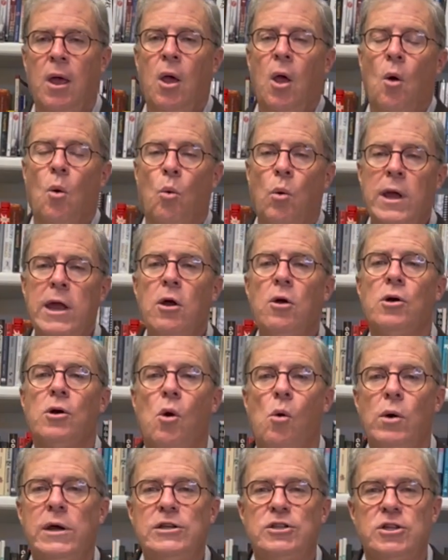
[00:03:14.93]
We are
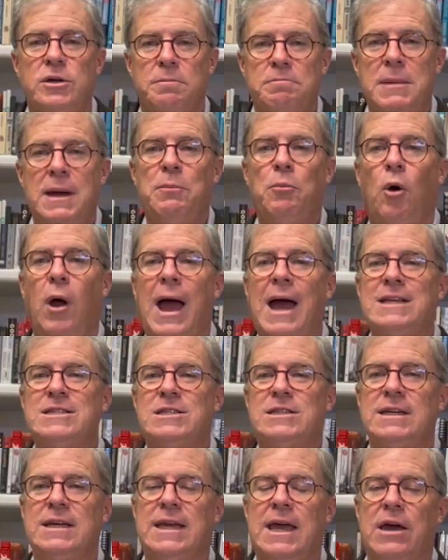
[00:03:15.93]
going to memorize
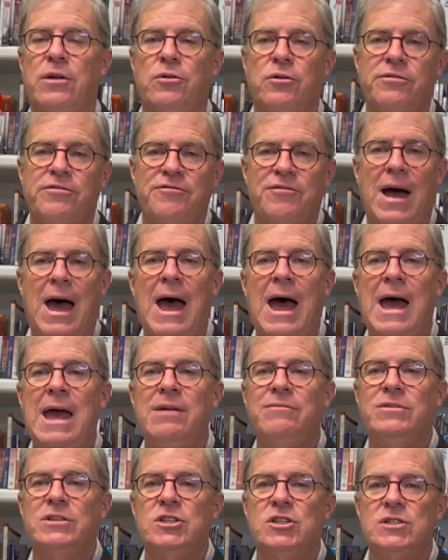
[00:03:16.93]
together
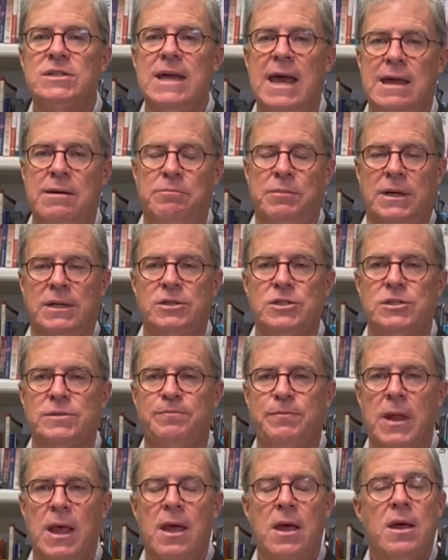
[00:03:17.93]
five statements.
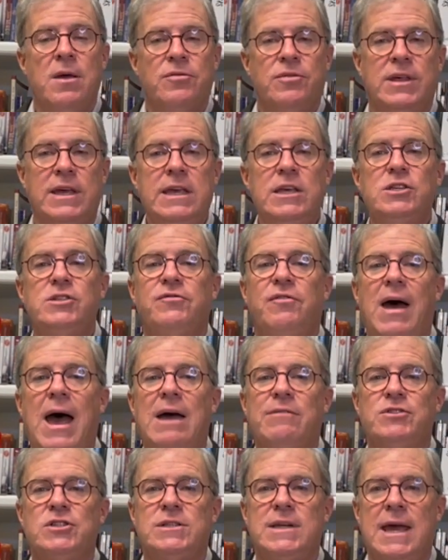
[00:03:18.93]
These
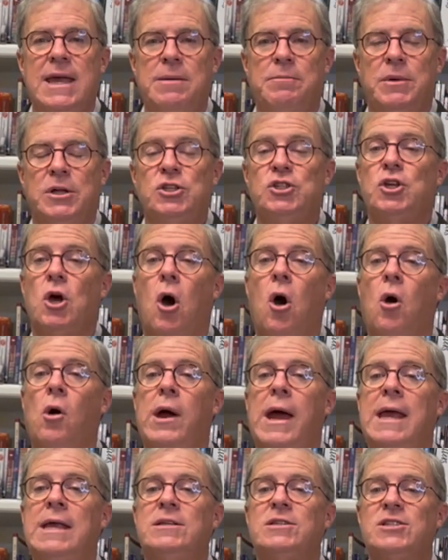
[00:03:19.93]
five statements
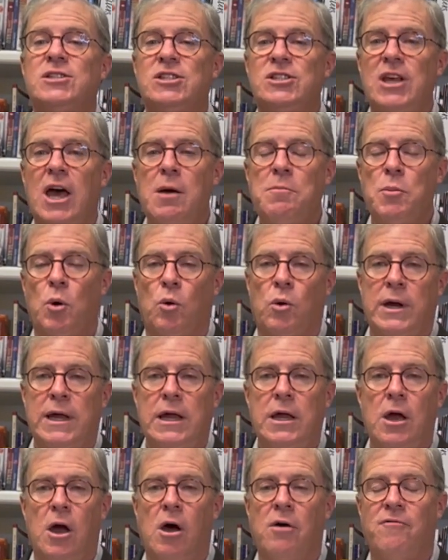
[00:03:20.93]
are a
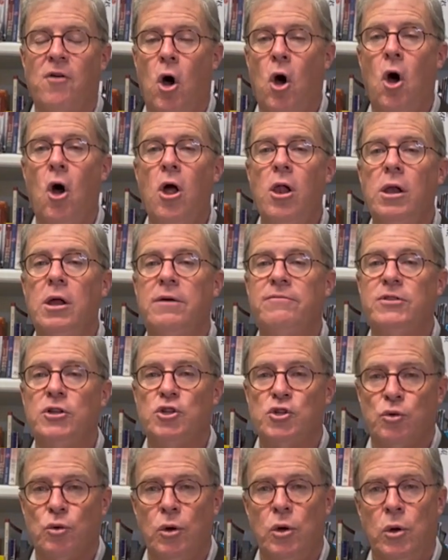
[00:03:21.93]
summary of all of the
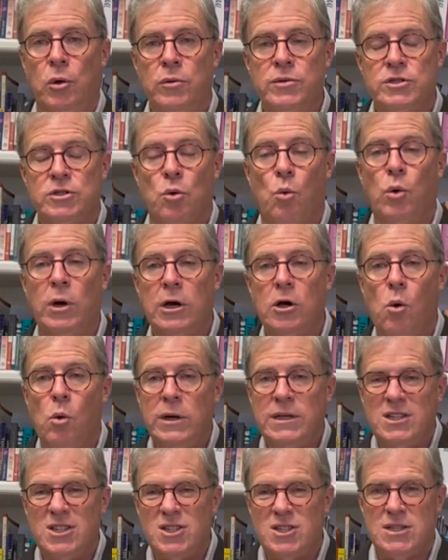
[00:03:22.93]
truths we're
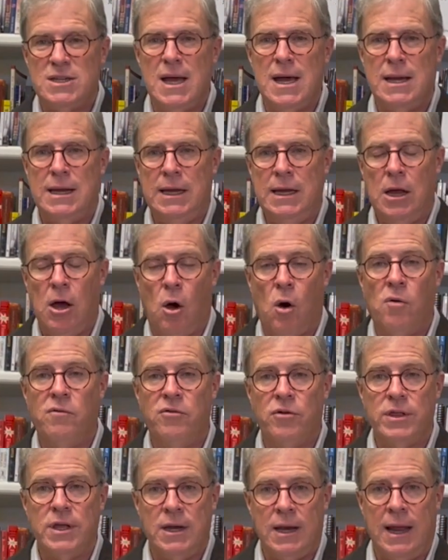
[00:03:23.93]
going to study
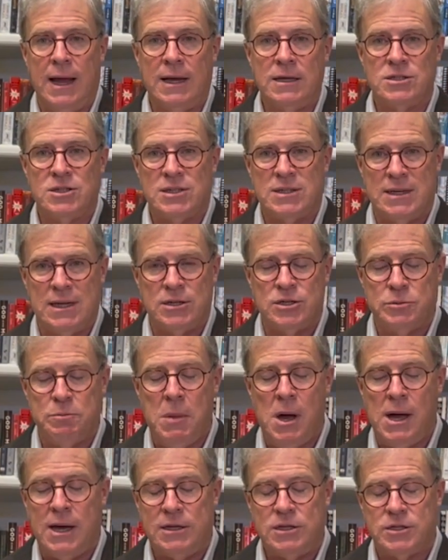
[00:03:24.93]
over the next 6
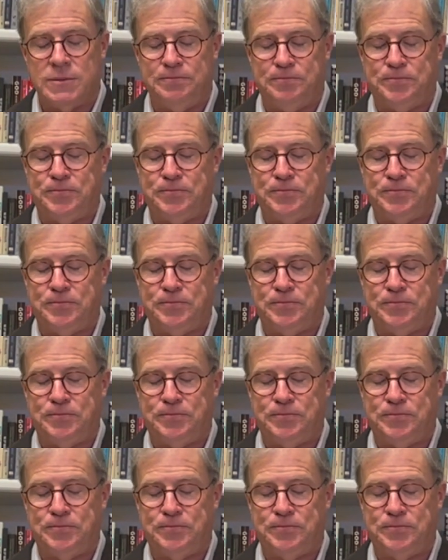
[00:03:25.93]
months.